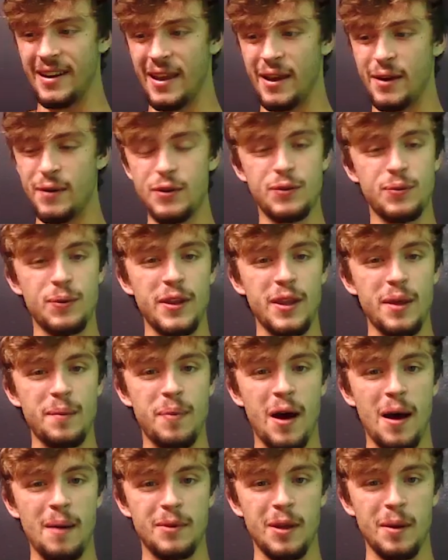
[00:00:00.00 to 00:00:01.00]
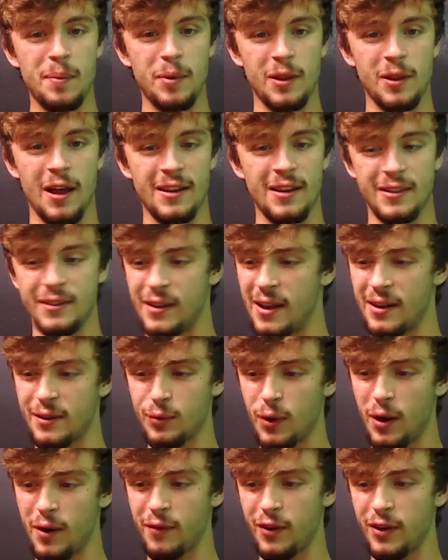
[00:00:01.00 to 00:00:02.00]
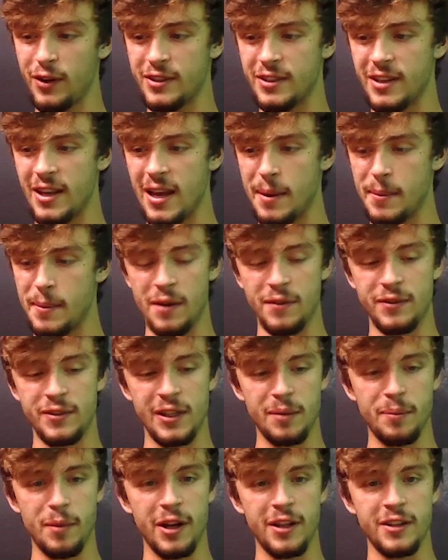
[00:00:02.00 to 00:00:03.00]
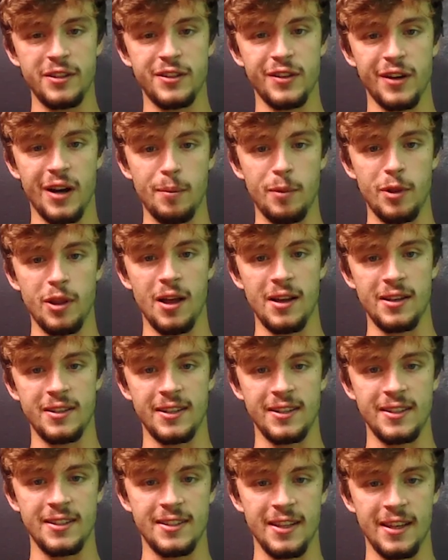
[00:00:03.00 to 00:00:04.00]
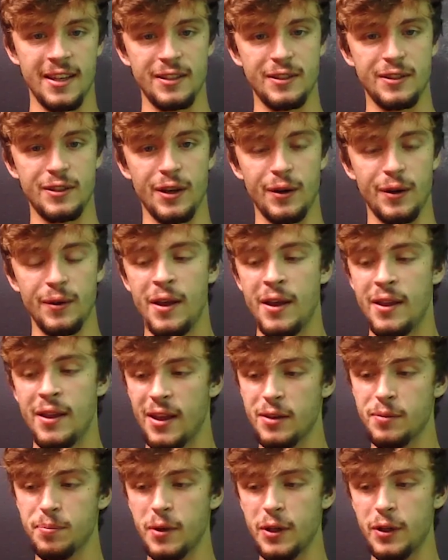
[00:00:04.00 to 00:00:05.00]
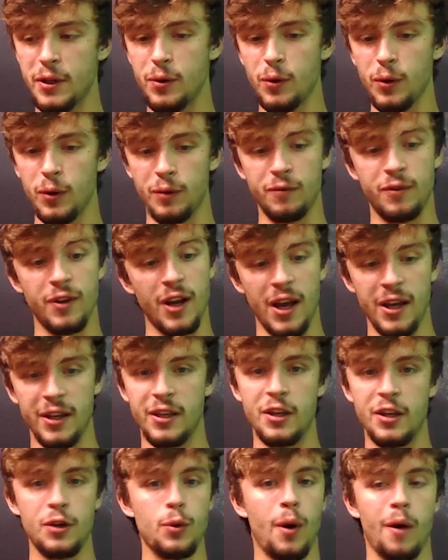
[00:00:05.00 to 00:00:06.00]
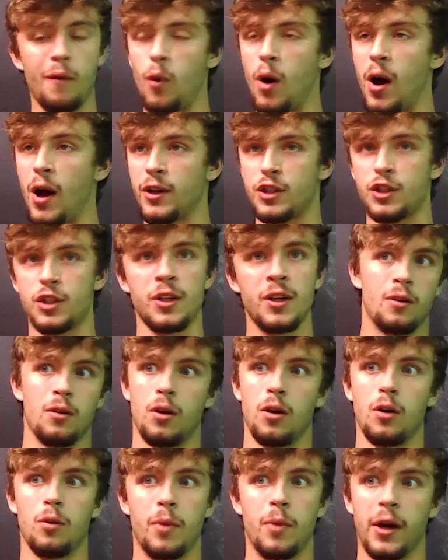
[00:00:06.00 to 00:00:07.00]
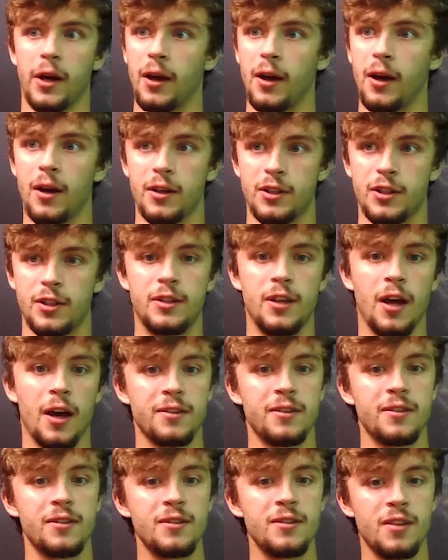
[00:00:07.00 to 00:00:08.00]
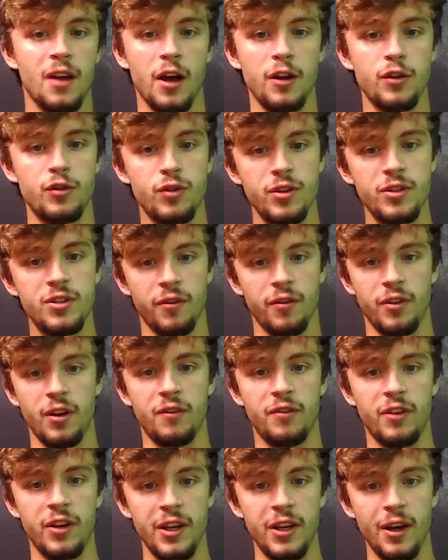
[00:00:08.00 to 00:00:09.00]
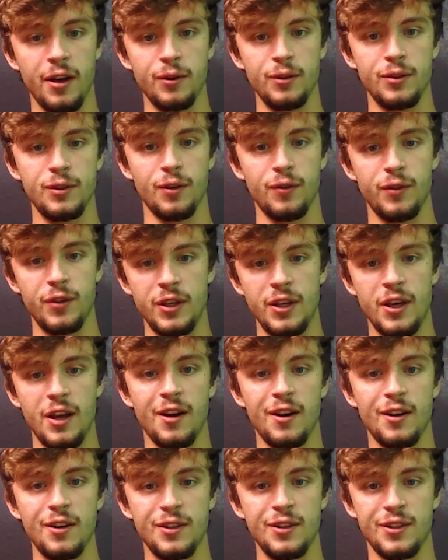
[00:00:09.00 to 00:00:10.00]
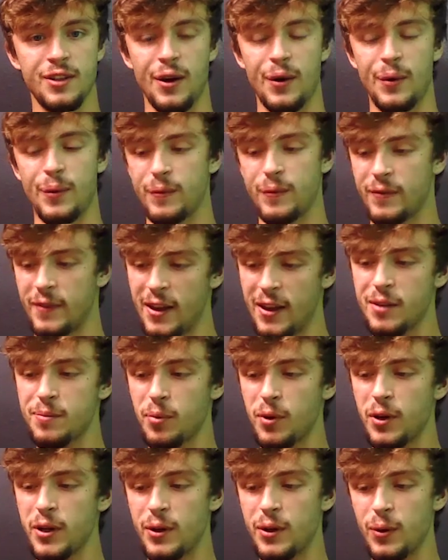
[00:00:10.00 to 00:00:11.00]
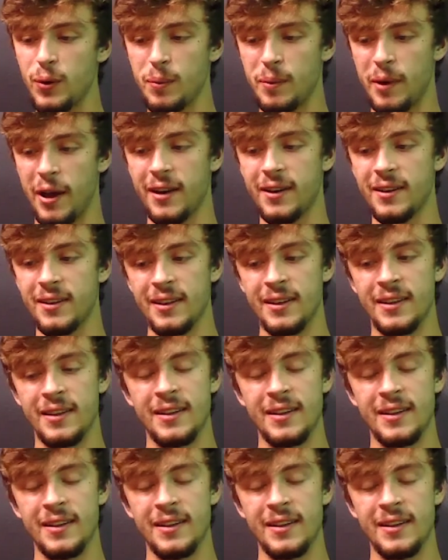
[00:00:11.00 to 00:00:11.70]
he was one that popped up a lot. So that's where I've heard his name, and I've seen him on Instagram a lot since then. So that's pretty cool. And vidIQ, I've watched, oh my gosh, dozens, hundreds of their videos over the years. So that's pretty cool, man.